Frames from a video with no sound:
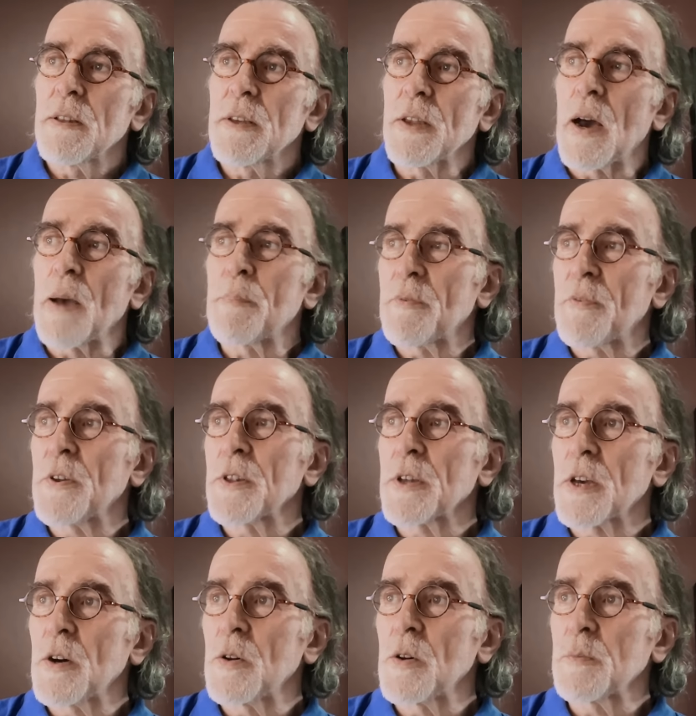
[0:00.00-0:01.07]
you know, I prefer
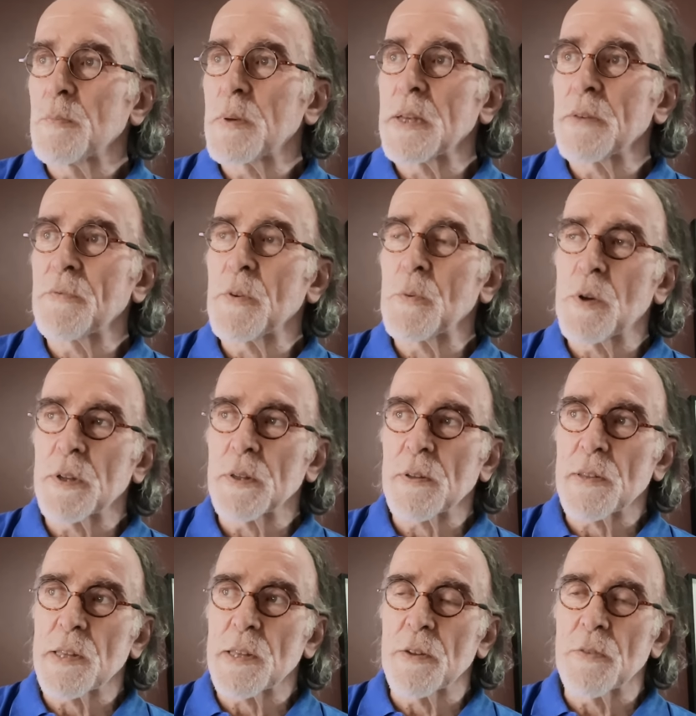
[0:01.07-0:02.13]
the gold, but if you
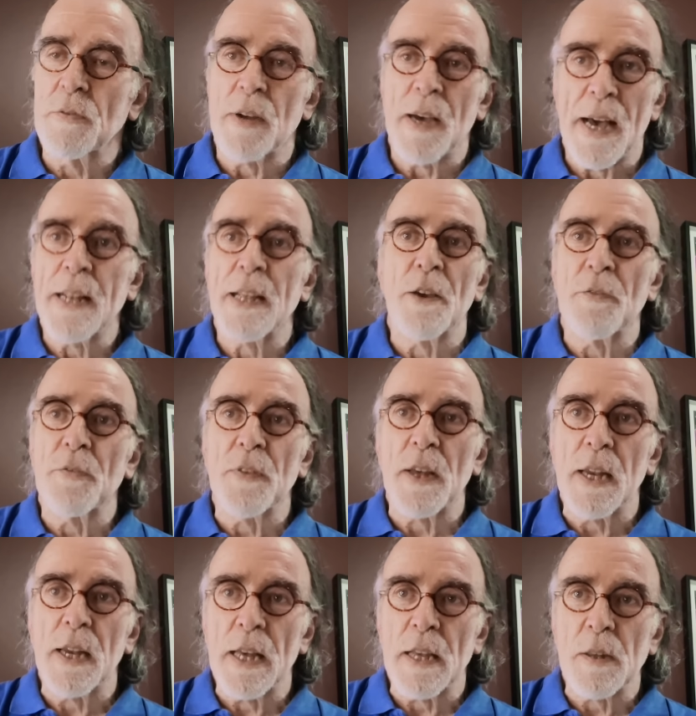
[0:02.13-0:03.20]
want silver, I'd go for
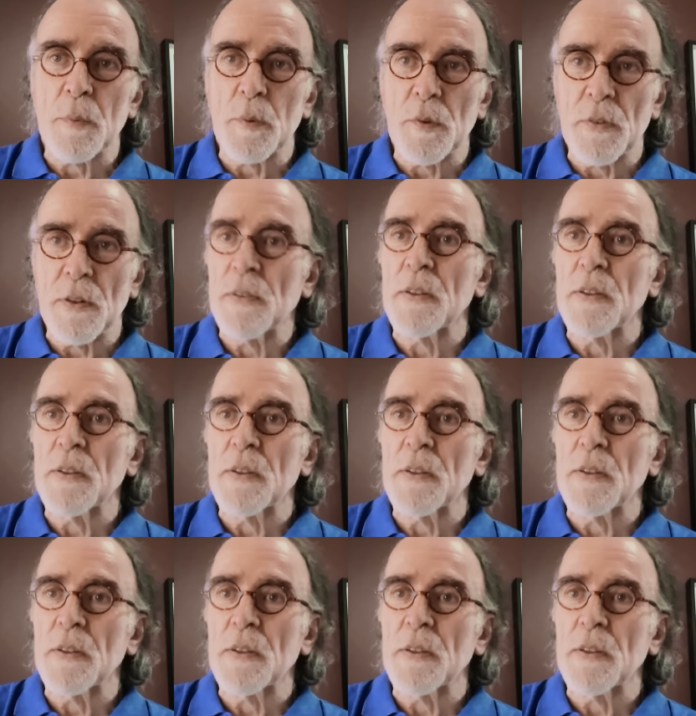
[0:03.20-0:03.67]
the collectibles.